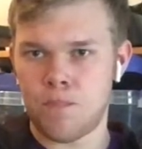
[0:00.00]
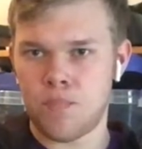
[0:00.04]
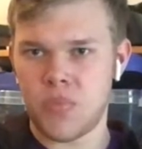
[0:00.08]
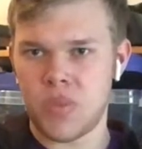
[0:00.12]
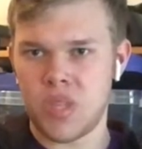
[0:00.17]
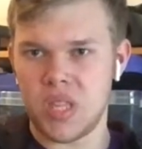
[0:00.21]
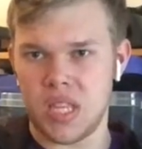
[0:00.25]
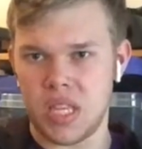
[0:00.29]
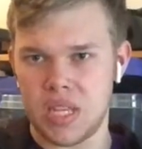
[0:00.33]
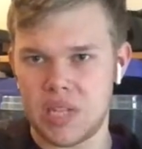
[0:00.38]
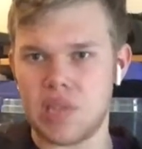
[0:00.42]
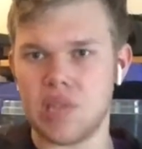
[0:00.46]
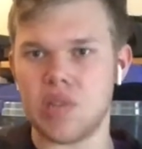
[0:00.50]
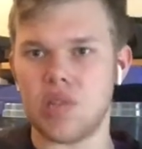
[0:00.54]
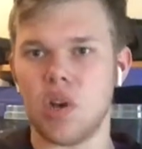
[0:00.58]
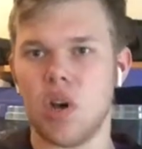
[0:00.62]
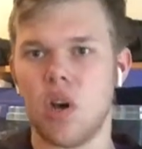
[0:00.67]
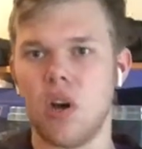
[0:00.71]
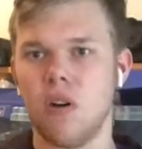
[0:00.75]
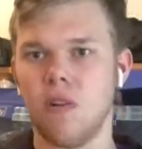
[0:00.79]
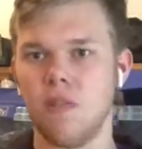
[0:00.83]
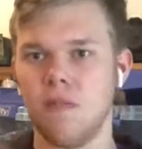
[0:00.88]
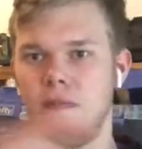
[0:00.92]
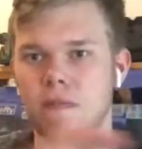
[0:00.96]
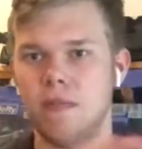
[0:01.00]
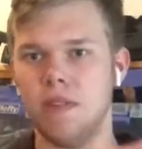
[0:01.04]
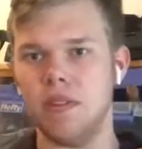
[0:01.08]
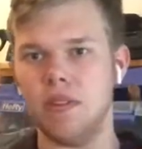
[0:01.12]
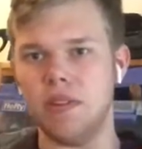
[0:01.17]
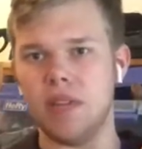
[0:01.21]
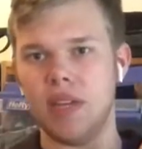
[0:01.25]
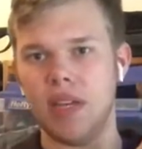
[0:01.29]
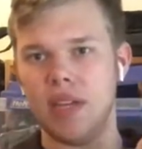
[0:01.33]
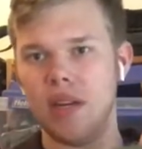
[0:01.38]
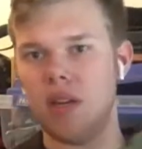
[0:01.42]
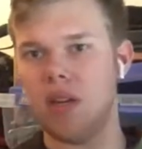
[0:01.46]
this is all filled
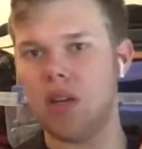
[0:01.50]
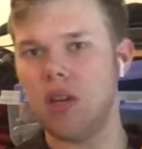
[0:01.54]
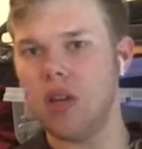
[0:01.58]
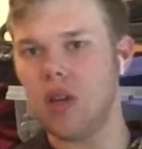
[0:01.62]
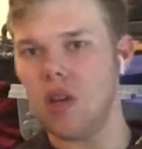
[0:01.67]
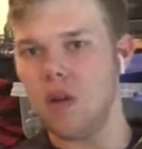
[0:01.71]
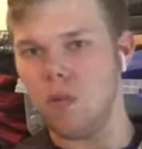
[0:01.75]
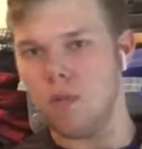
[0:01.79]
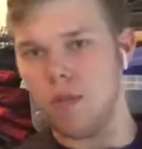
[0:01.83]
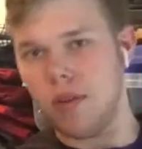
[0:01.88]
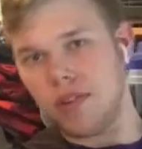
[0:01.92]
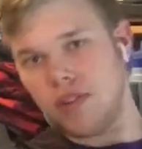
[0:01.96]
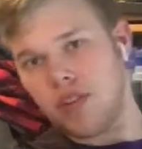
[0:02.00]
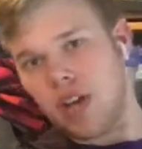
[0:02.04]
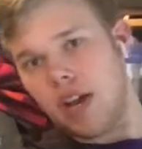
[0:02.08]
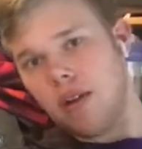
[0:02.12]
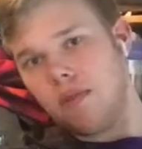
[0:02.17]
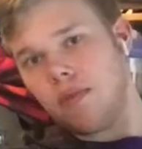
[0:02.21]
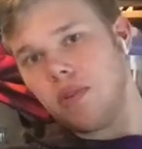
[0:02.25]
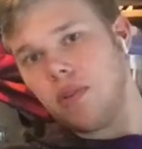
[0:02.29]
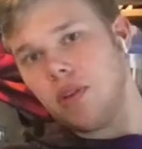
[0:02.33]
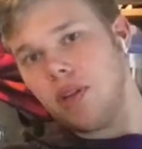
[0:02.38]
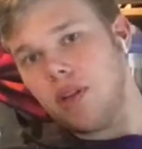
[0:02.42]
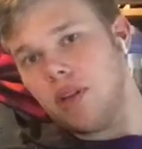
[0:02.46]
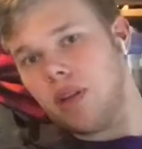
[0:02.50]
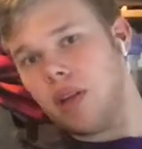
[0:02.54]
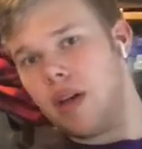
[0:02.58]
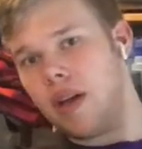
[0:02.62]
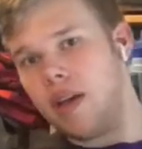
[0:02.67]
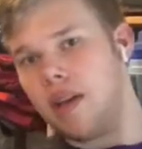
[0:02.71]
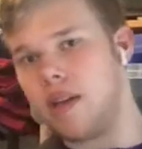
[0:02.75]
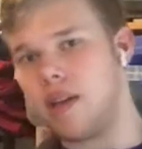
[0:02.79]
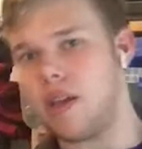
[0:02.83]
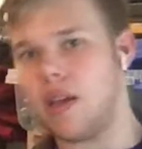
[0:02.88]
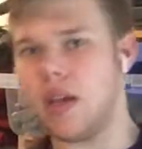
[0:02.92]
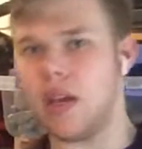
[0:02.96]
in, which I really
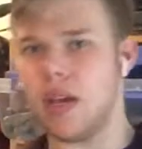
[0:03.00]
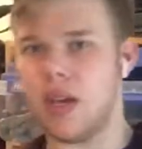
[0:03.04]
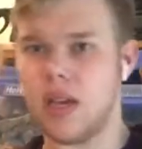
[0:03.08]
like.